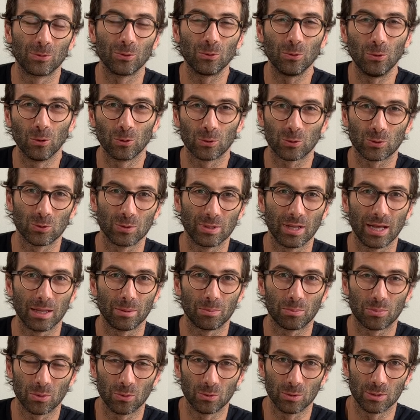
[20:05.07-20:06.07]
to go through
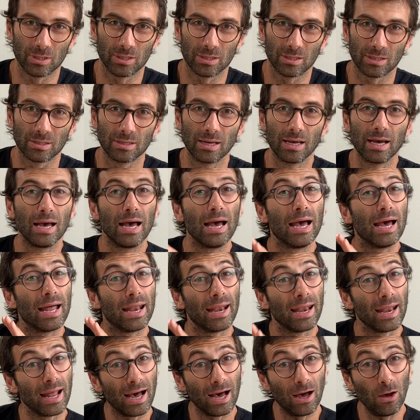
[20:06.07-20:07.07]
that process
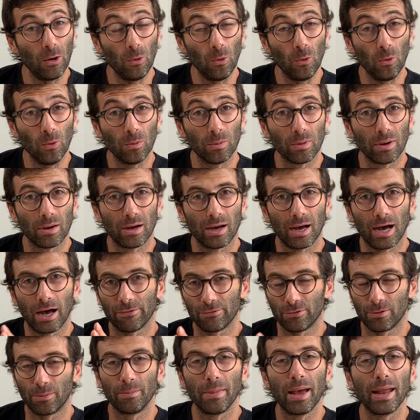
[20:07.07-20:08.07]
now,
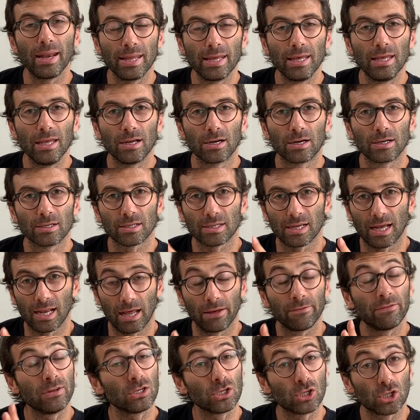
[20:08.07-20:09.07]
after many years and
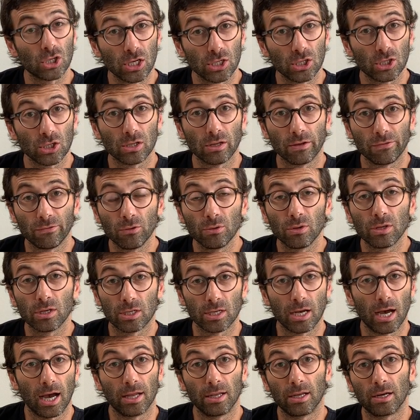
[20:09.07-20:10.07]
having changed a few
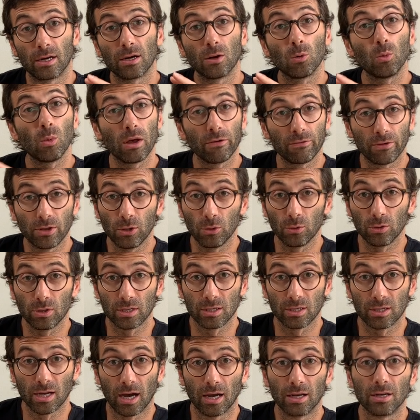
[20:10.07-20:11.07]
designer, we have a new
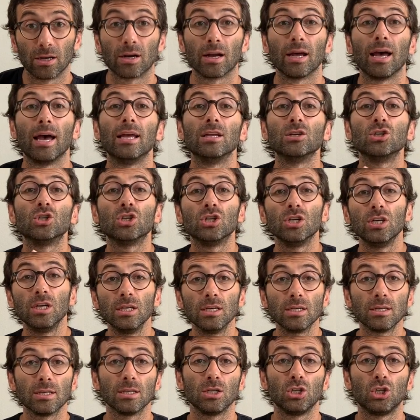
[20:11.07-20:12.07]
designer and
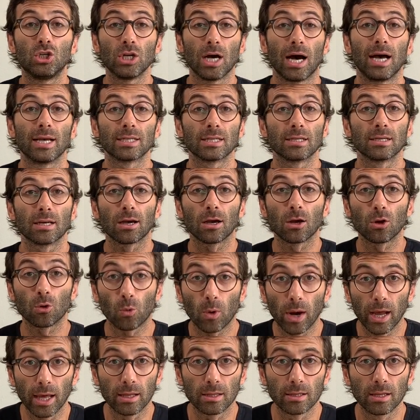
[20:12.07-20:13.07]
she's just
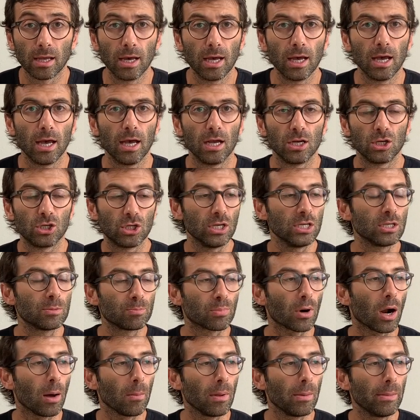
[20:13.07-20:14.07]
great. She's
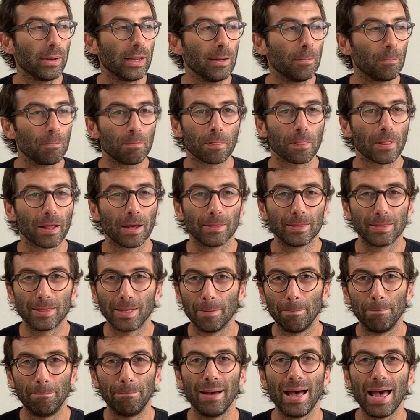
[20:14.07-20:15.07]
probably
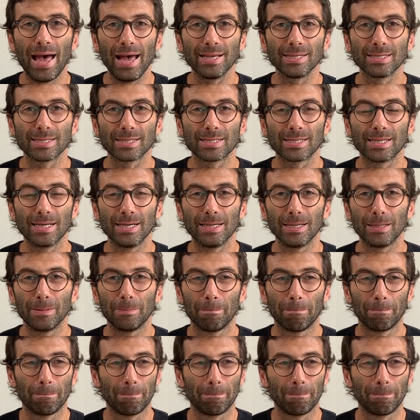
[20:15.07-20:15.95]
the best uh,